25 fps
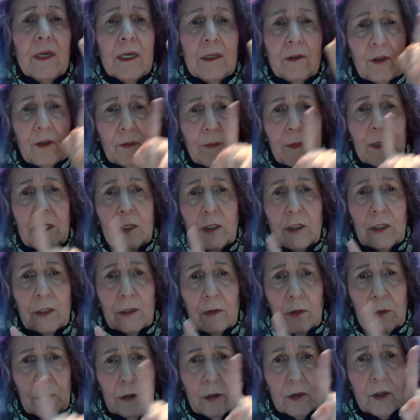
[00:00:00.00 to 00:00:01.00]
You got your
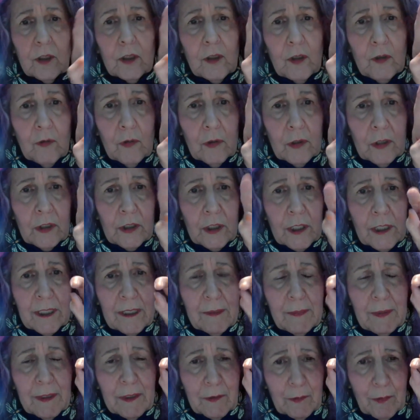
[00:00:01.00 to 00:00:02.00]
marching orders. Your
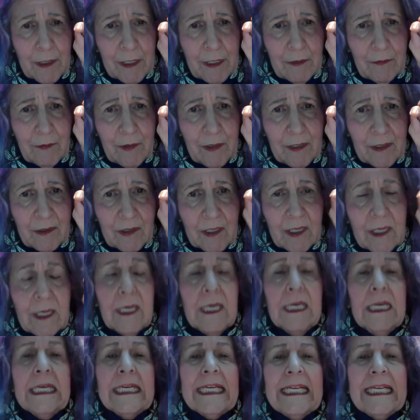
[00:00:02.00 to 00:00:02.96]
job is ready for this.